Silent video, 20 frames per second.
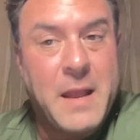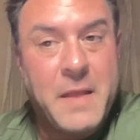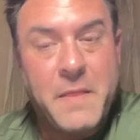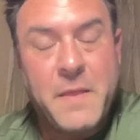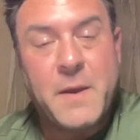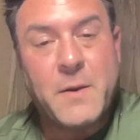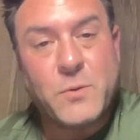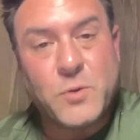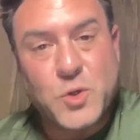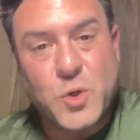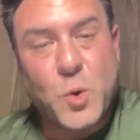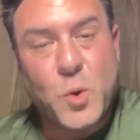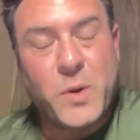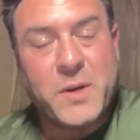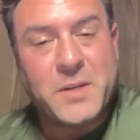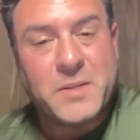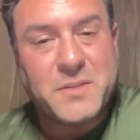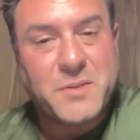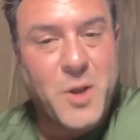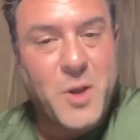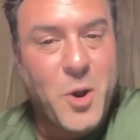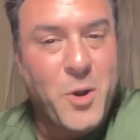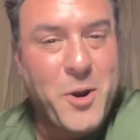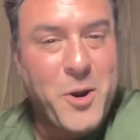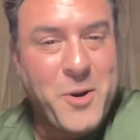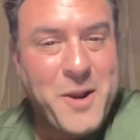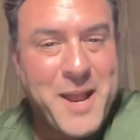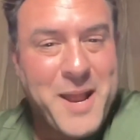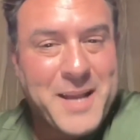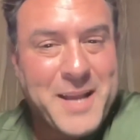and they'll join us on
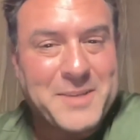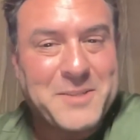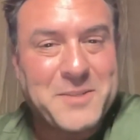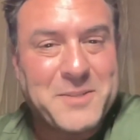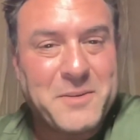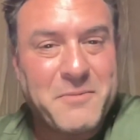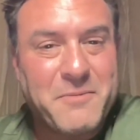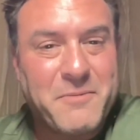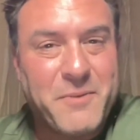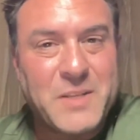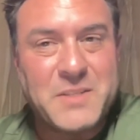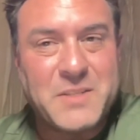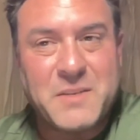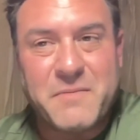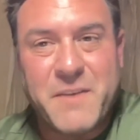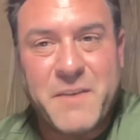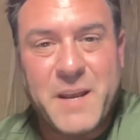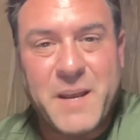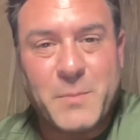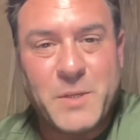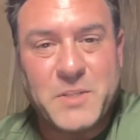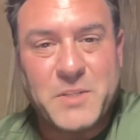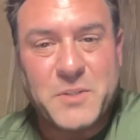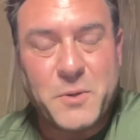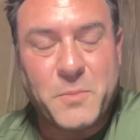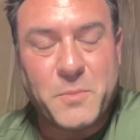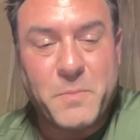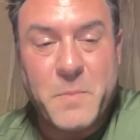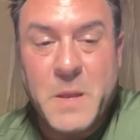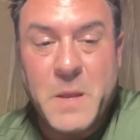our next Friends and Family
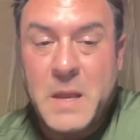Zoom.